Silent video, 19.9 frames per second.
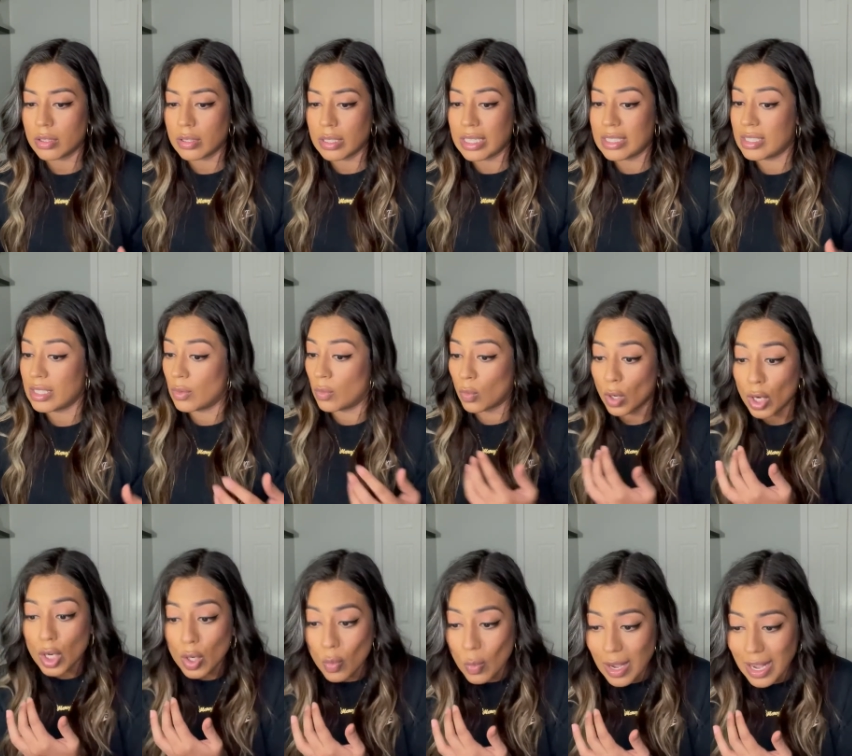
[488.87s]
as in
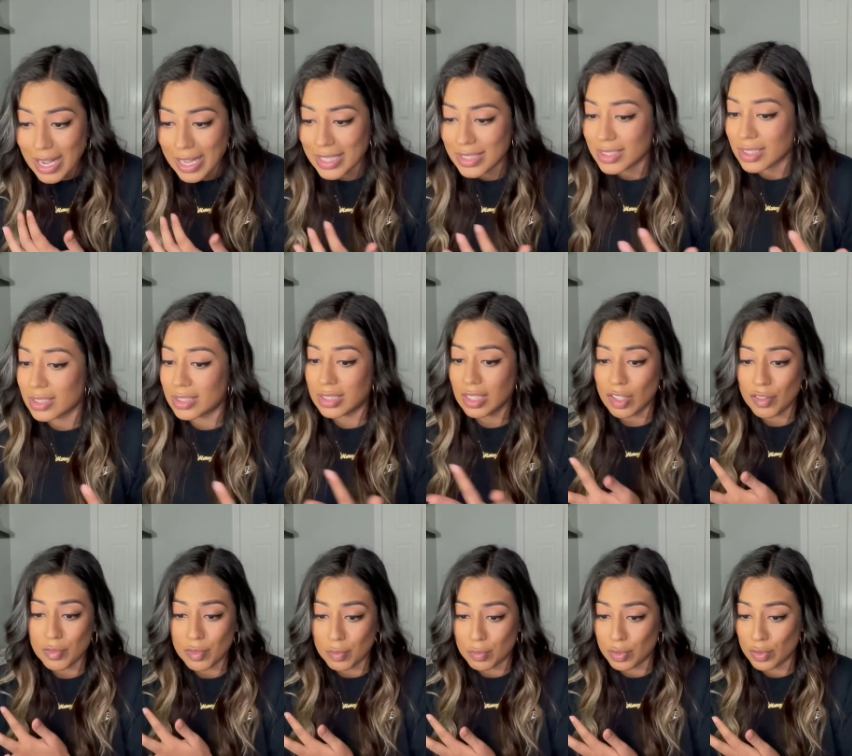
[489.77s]
work-wise,
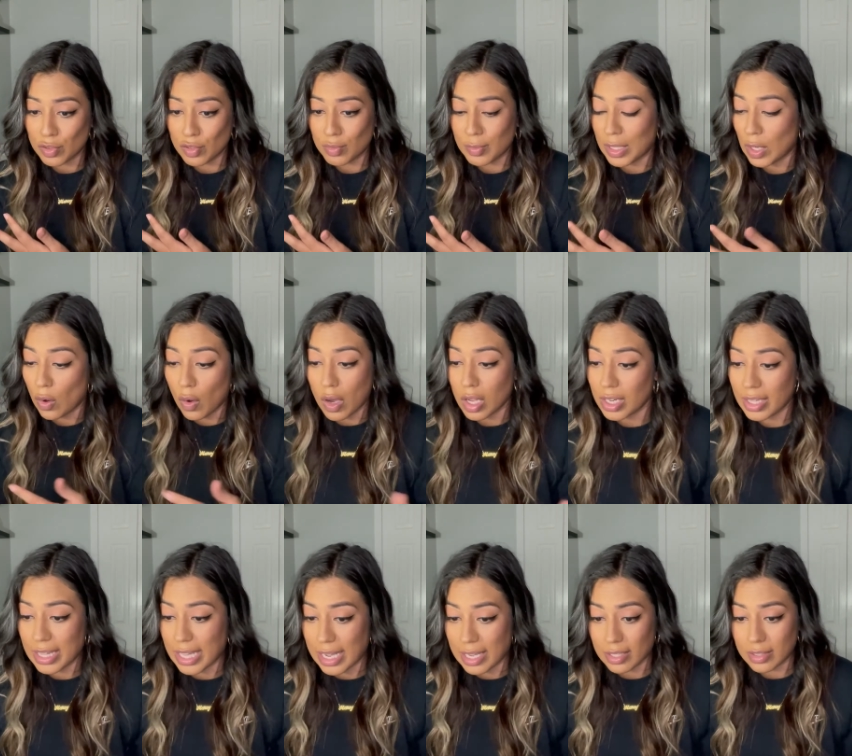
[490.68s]
self-improvement, all of
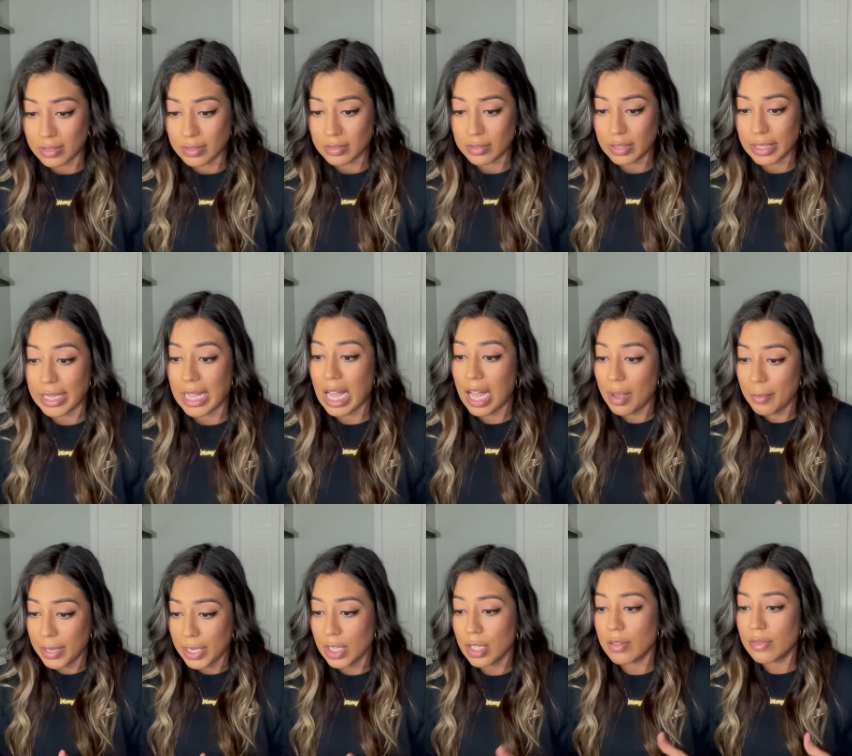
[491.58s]
that. Like how
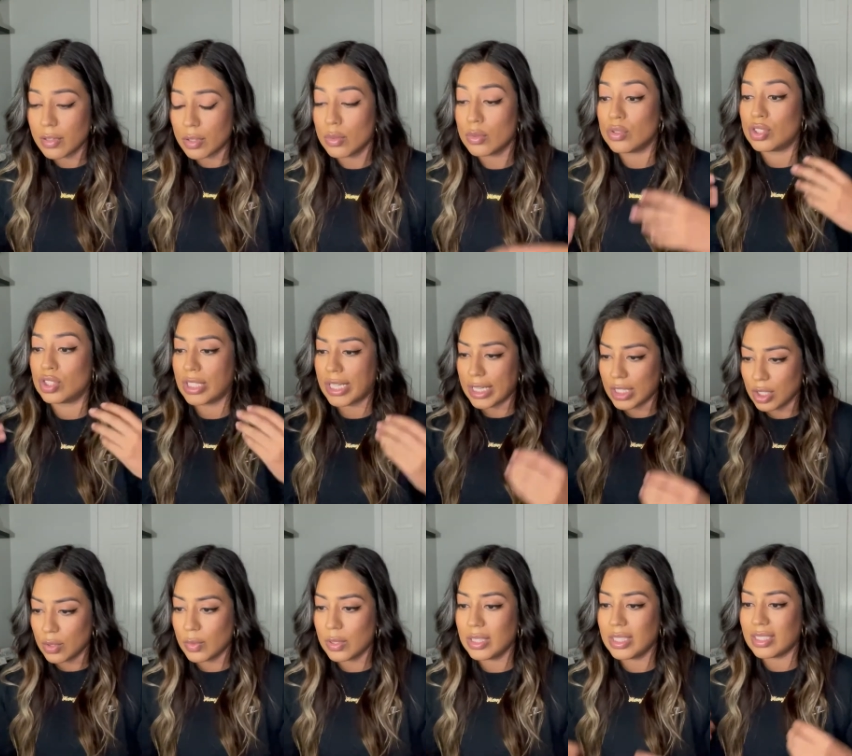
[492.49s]
many of you
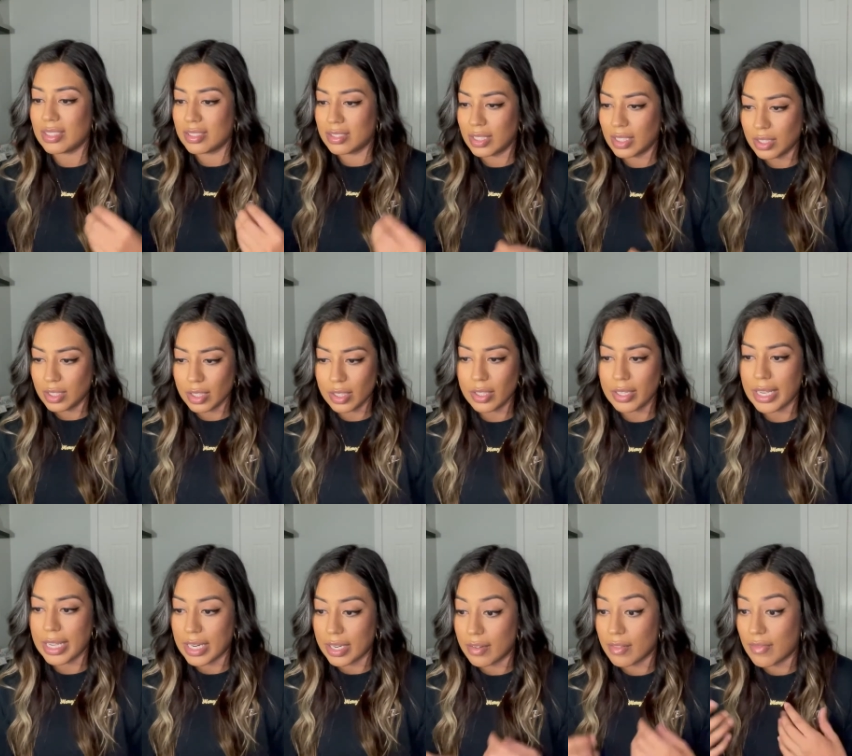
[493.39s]
genuinely sit there
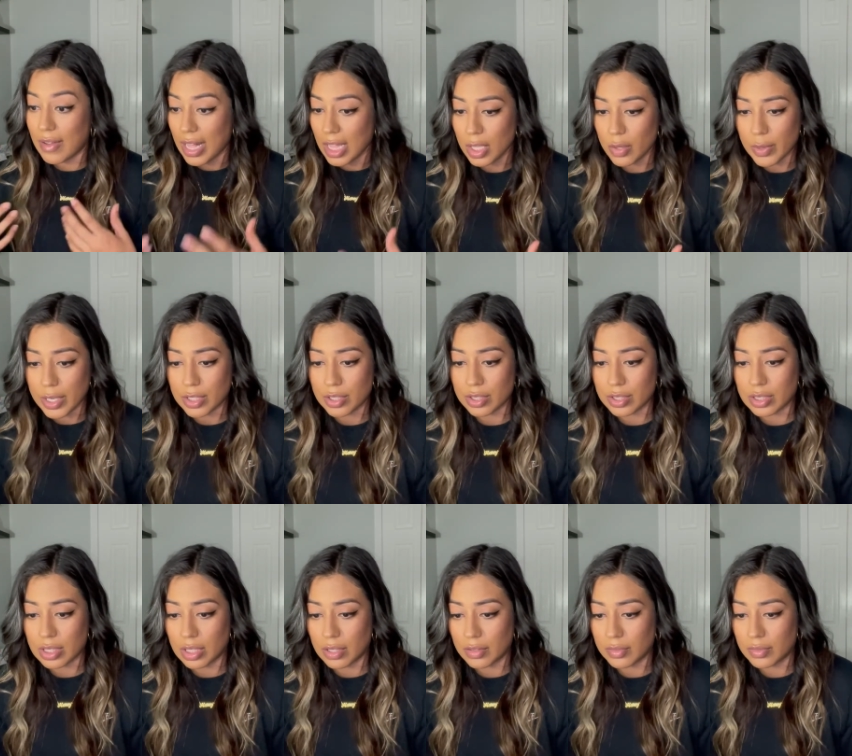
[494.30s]
and evaluate
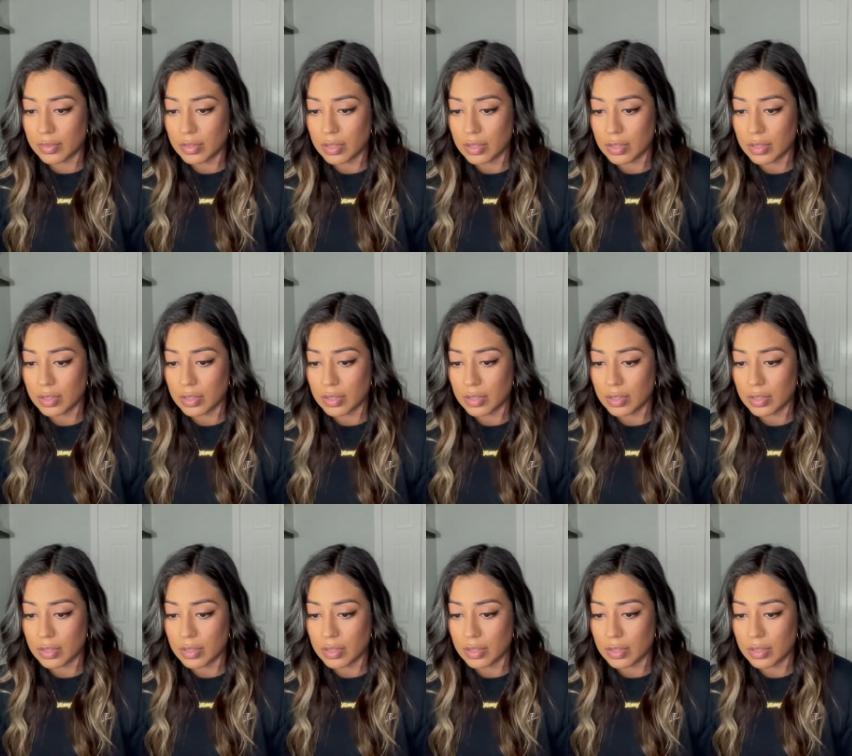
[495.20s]
yourself?